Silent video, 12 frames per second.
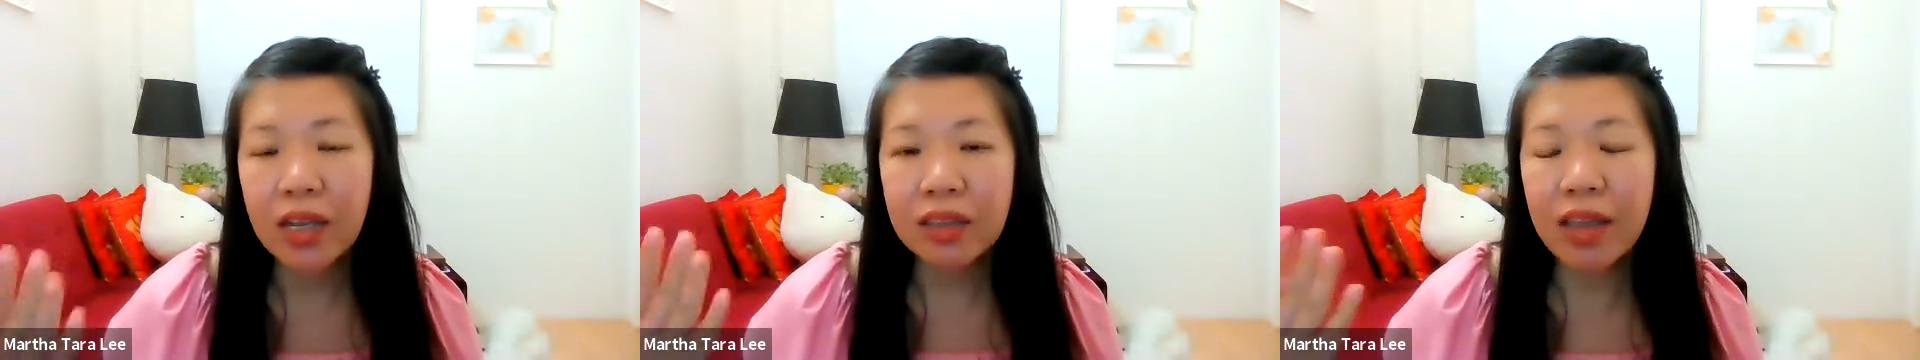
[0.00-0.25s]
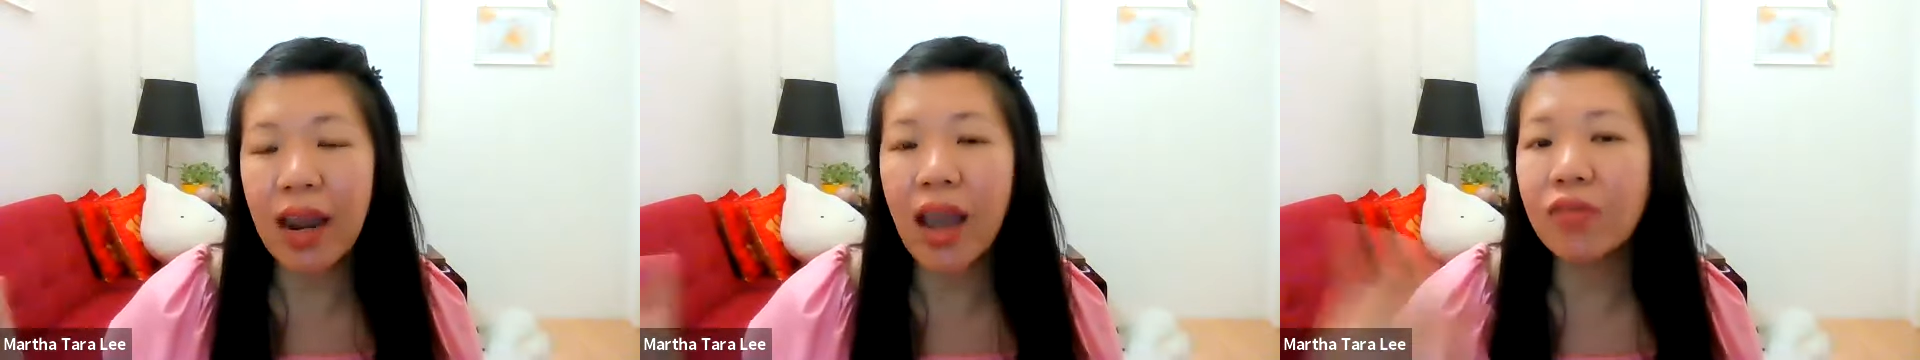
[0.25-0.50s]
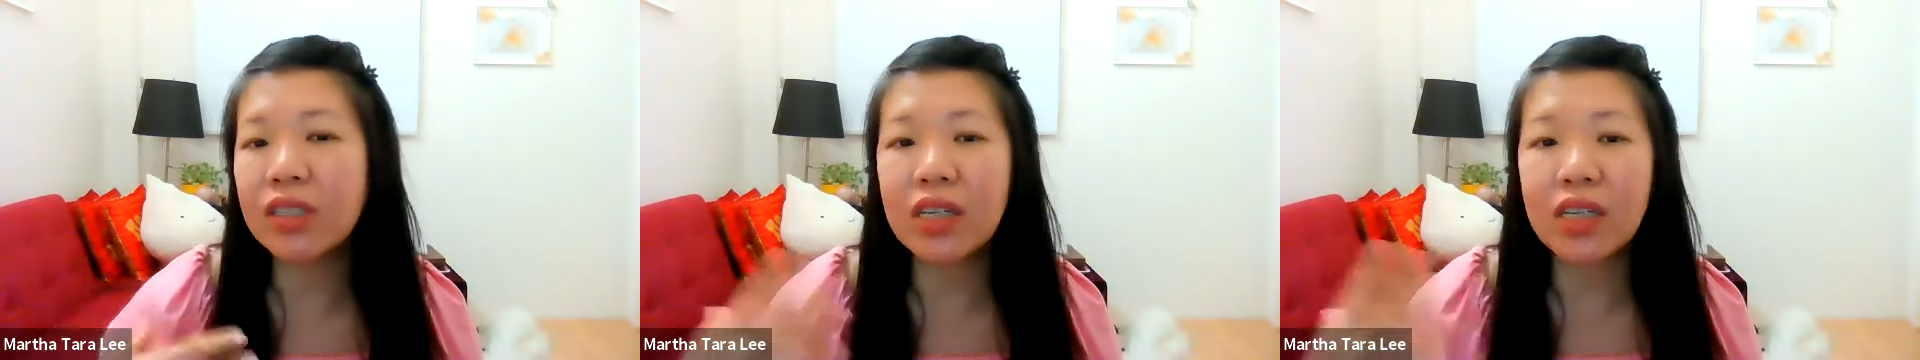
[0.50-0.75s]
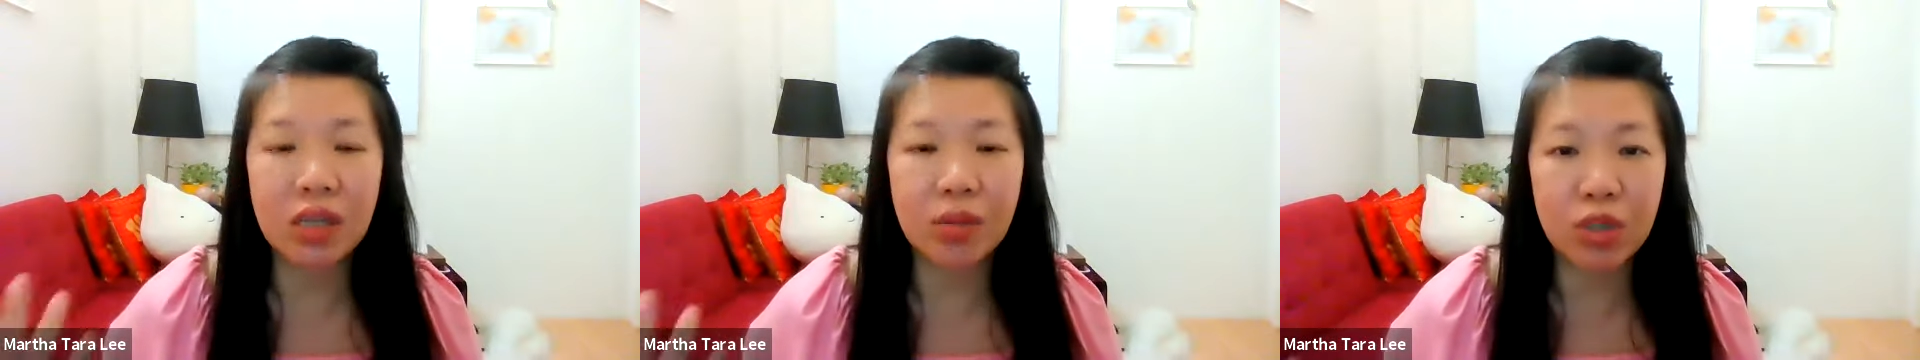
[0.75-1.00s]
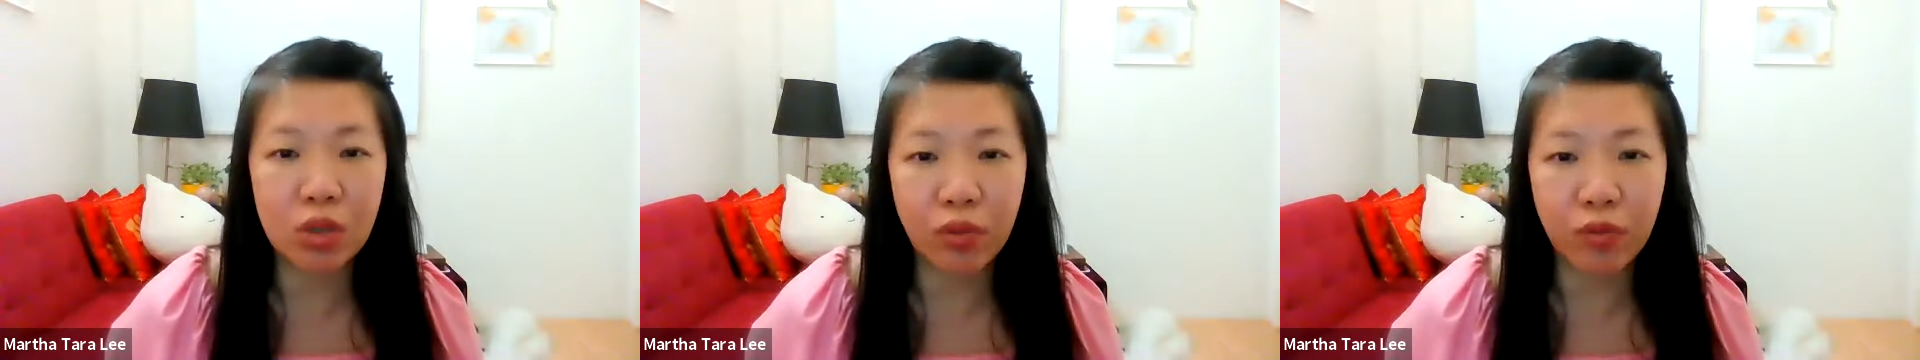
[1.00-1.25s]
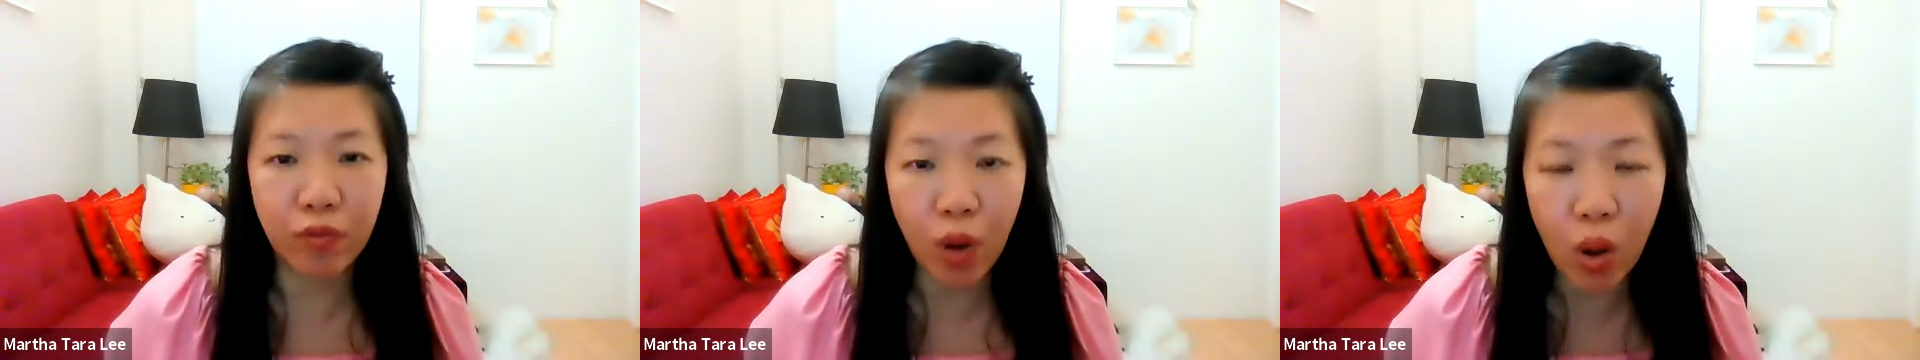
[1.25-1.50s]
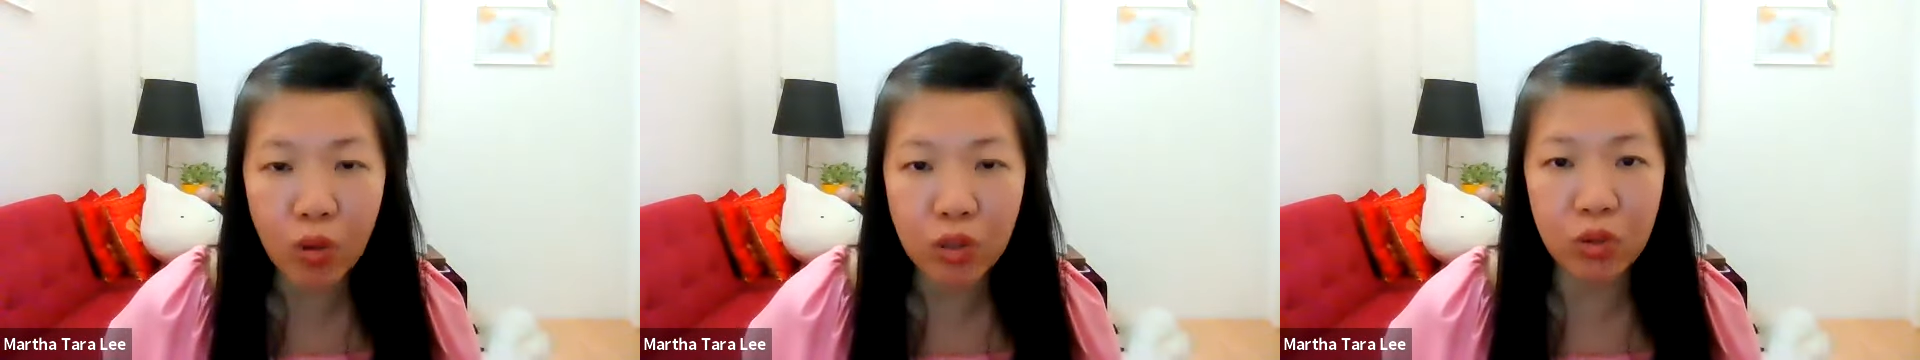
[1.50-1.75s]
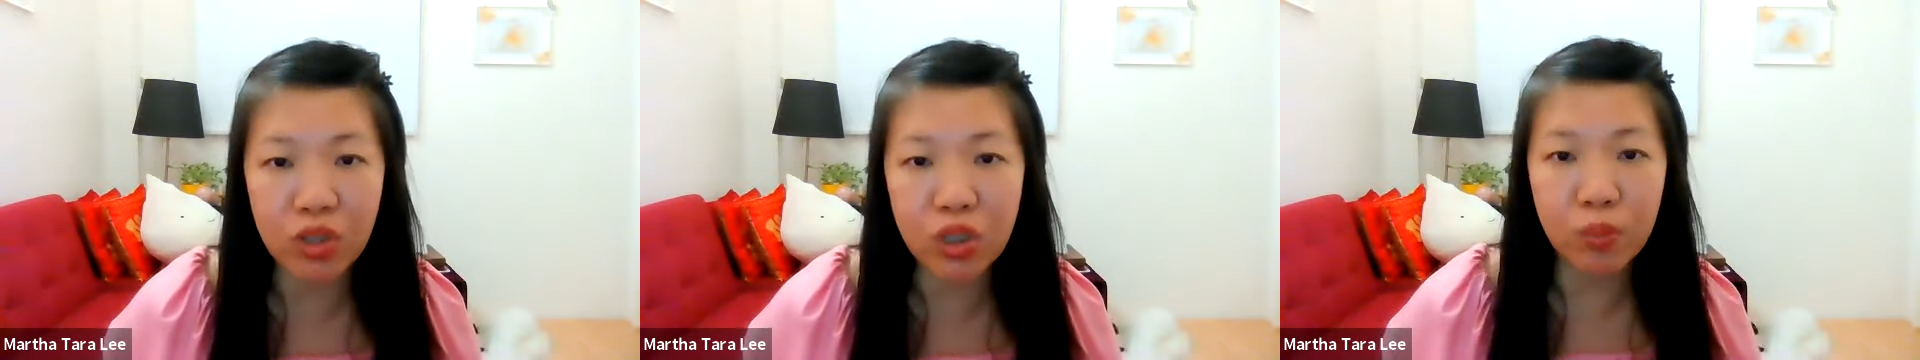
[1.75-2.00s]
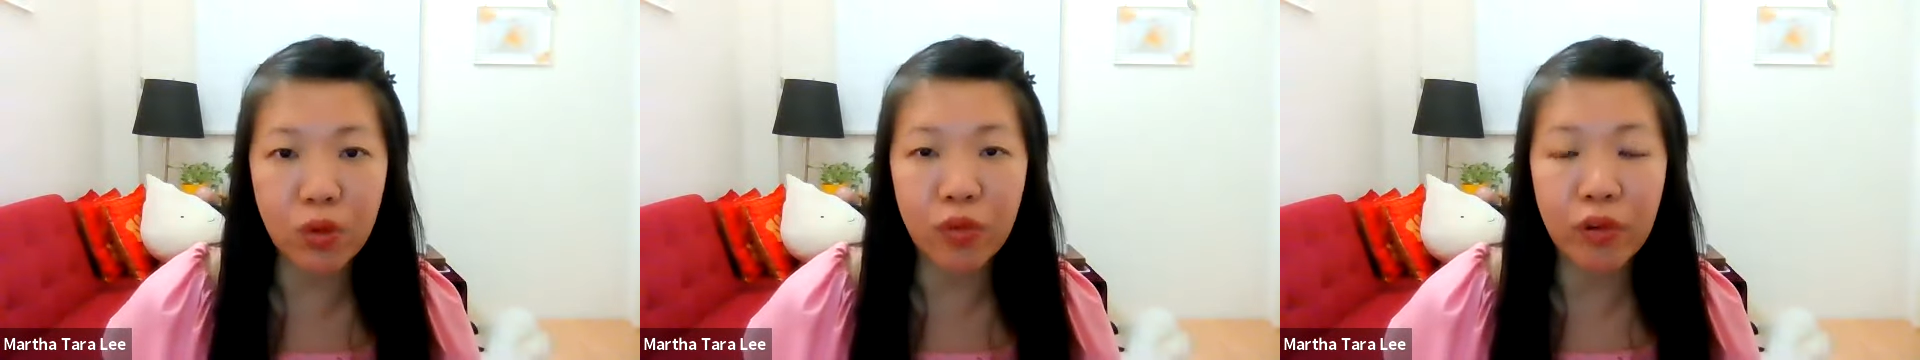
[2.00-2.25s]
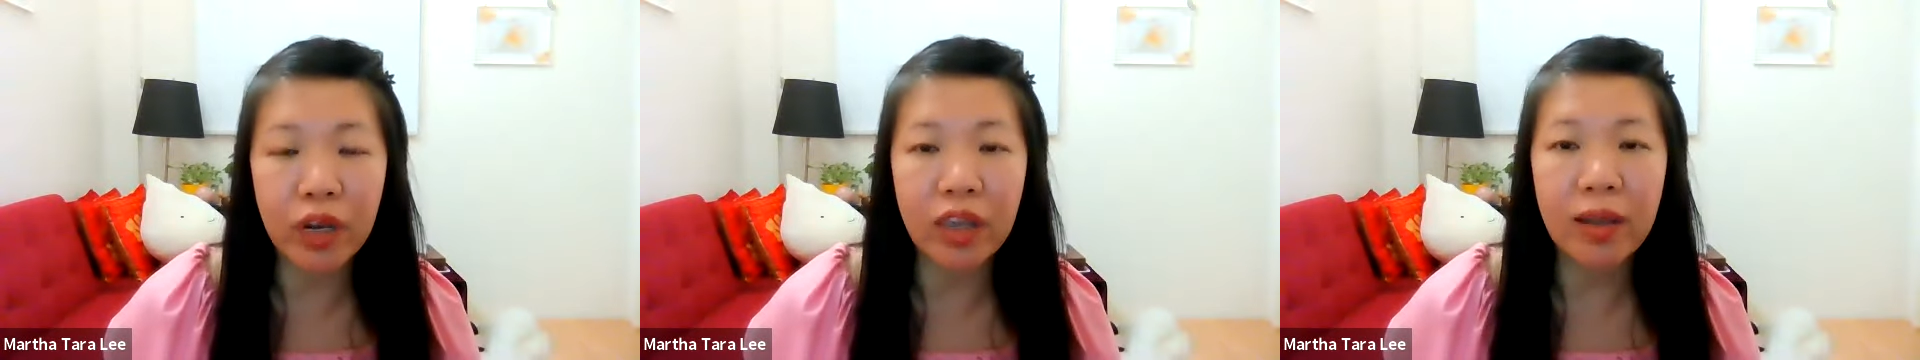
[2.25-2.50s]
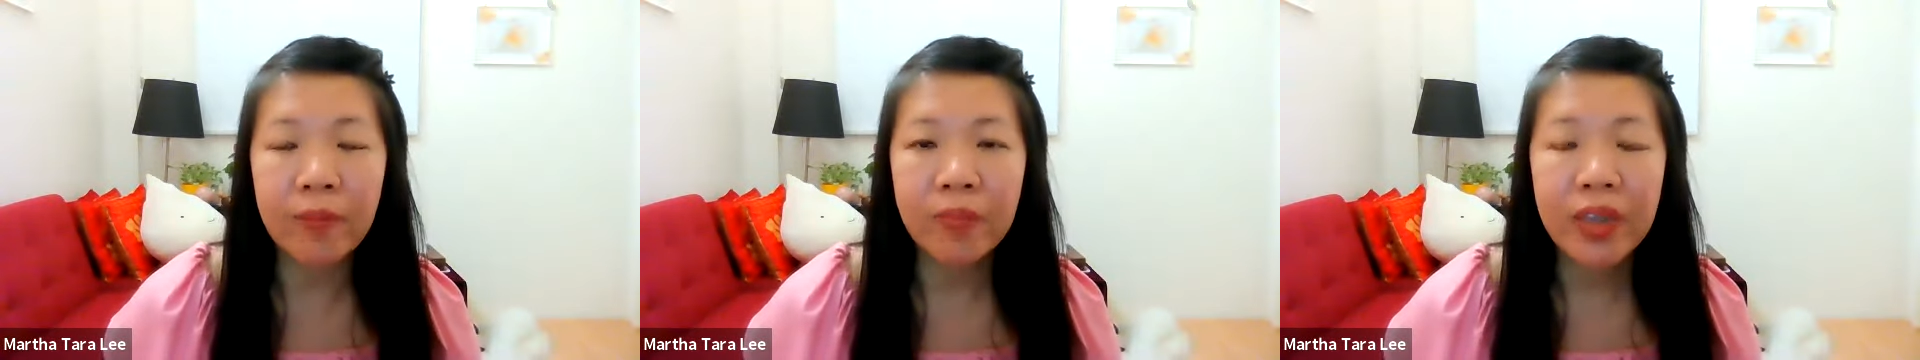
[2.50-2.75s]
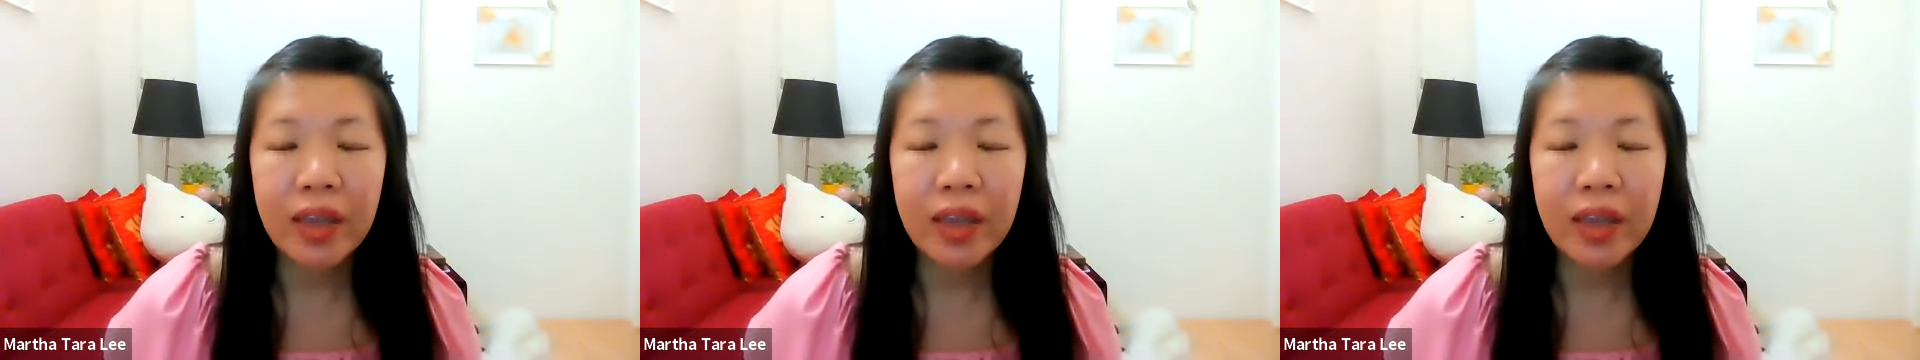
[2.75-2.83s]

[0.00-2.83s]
that everything seems to flow so smoothly